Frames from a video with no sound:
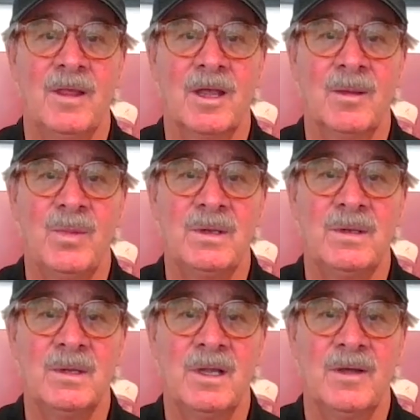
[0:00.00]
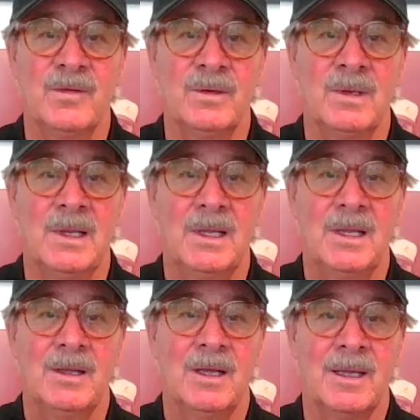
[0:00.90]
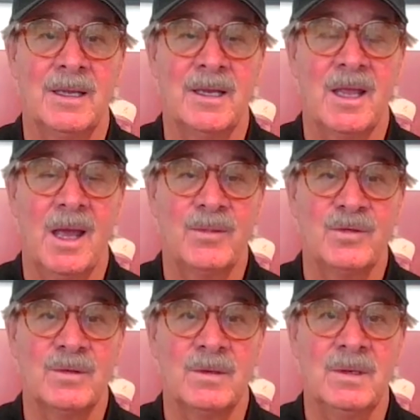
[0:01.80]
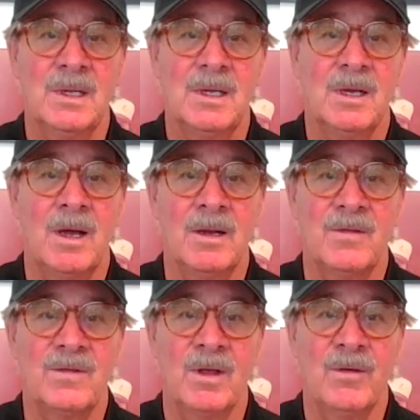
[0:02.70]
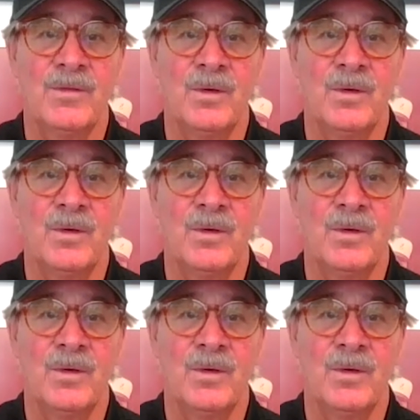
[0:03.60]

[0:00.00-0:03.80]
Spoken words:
that can be delivered and captured on a cell